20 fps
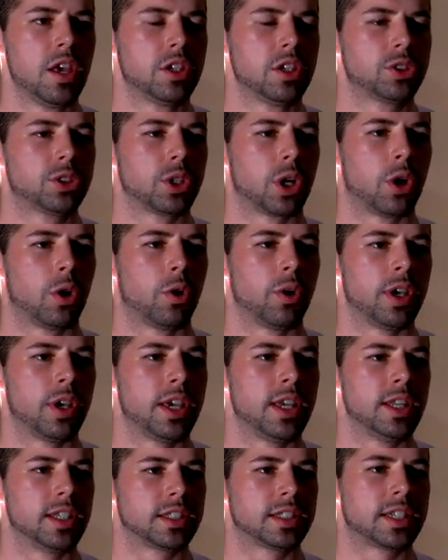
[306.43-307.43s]
So
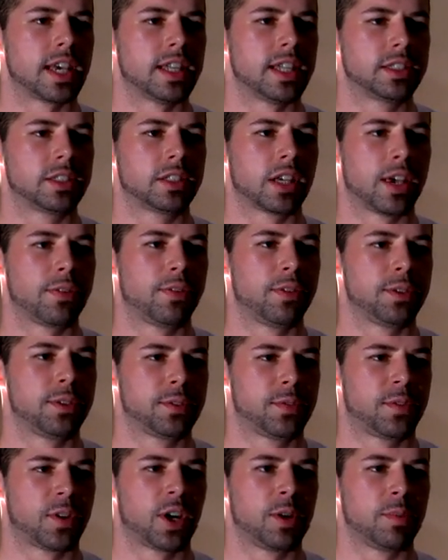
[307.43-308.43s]
in a sense, life
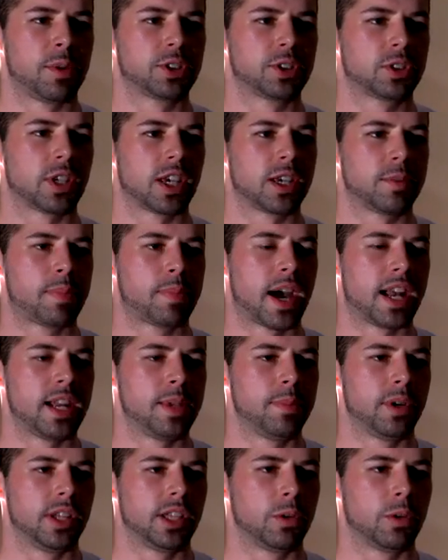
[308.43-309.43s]
is very much like
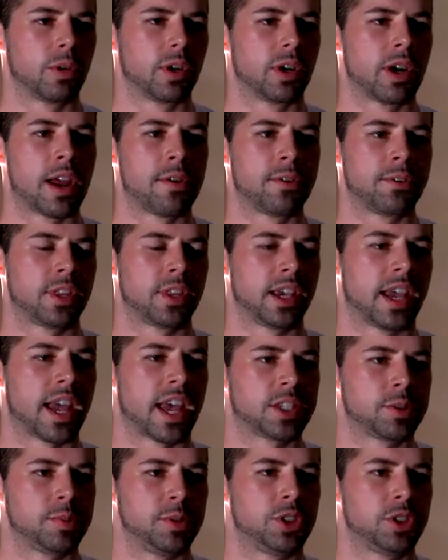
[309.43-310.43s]
bodybuilding where everything
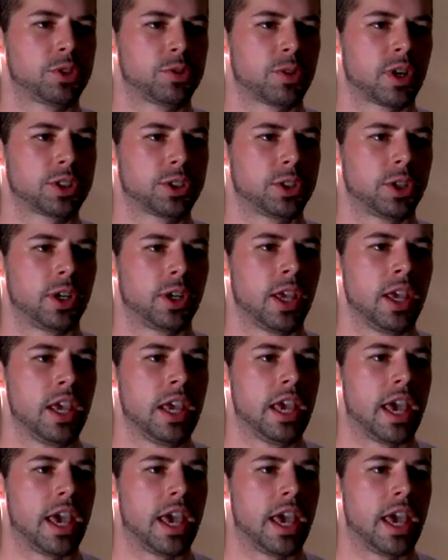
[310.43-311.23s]
has to be structured